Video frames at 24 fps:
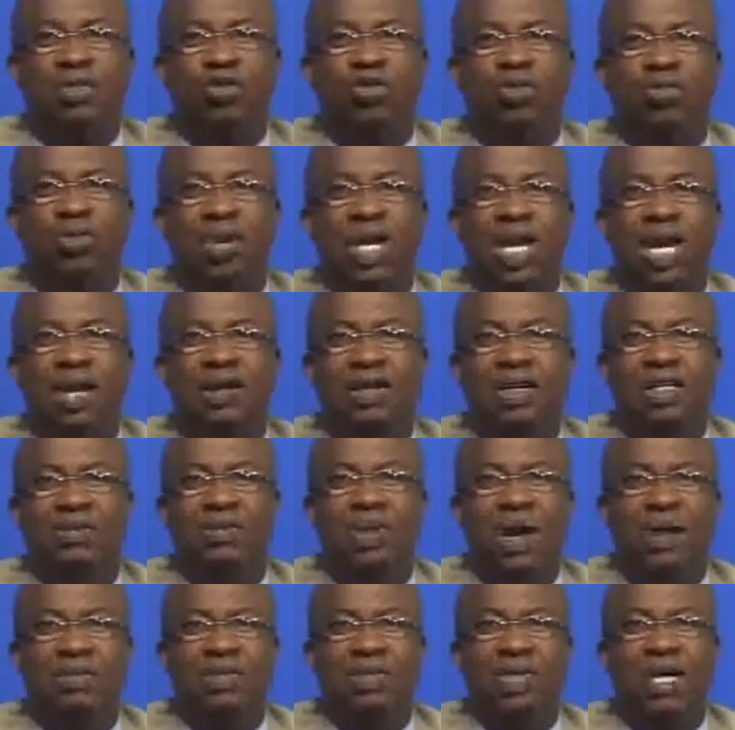to bring out the
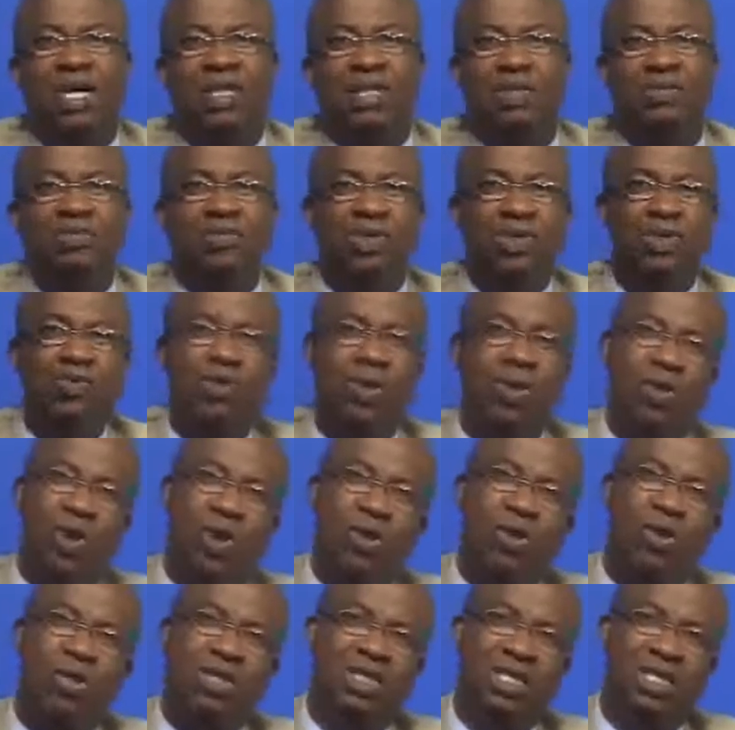sperm cells with what we
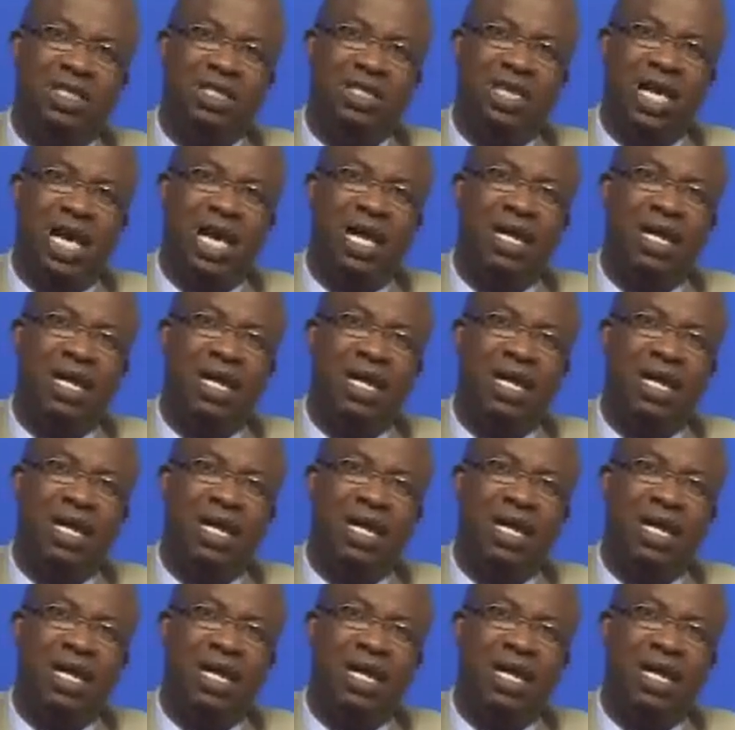call TESA,